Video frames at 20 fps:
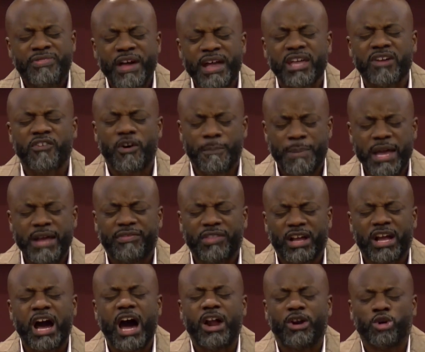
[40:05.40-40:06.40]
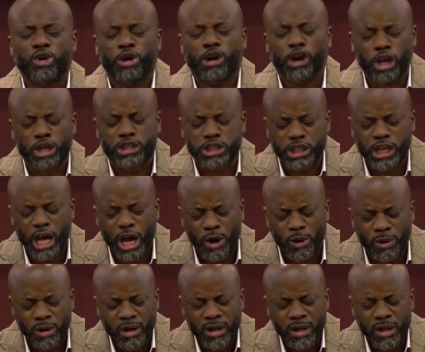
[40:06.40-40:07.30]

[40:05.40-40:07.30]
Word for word: Thank you for being the God who looks low,